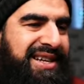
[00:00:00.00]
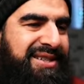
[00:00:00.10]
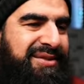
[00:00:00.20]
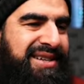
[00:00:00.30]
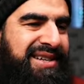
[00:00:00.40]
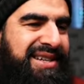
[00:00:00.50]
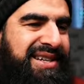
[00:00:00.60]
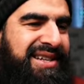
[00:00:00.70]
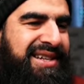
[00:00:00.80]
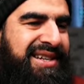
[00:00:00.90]
last one
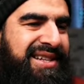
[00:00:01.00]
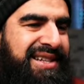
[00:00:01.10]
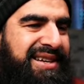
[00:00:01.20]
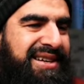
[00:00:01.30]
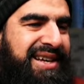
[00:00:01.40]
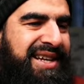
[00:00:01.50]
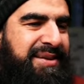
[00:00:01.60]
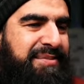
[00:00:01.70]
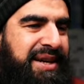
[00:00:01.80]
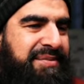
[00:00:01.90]
there are
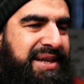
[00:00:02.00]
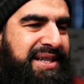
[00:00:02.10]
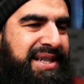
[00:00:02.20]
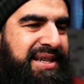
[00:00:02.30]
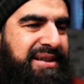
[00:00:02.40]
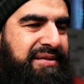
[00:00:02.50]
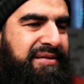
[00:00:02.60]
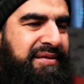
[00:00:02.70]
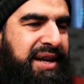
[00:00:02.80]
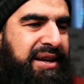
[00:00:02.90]
any backbiting
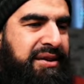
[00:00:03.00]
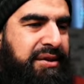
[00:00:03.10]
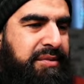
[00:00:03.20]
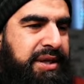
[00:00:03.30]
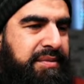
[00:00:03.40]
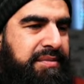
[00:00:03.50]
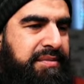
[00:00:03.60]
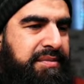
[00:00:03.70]
of a non-muslim